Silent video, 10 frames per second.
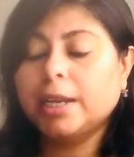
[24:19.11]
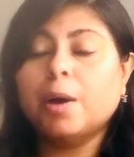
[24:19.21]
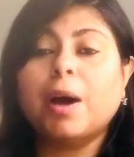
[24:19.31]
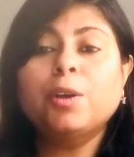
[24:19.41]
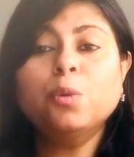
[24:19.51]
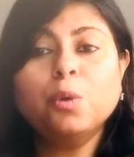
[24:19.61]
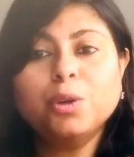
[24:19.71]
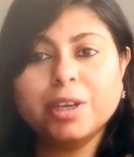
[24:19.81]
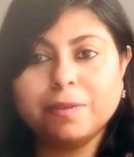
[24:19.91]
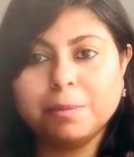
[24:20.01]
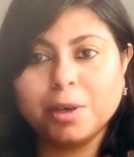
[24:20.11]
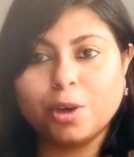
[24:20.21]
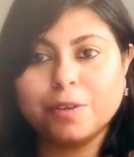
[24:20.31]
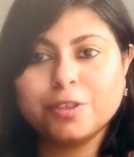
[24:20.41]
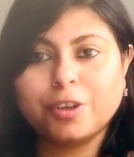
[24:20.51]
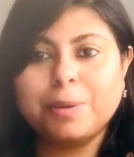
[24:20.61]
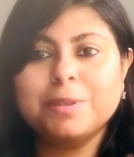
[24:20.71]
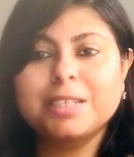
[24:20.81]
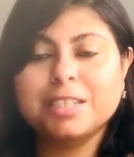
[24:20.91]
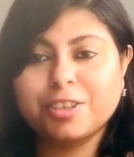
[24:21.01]
Now, I don't want to give him a lot of
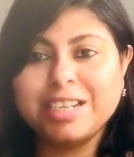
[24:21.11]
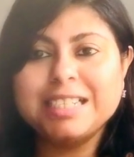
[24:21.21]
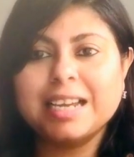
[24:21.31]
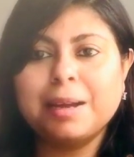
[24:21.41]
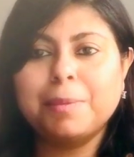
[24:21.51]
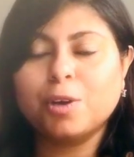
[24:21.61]
screen time,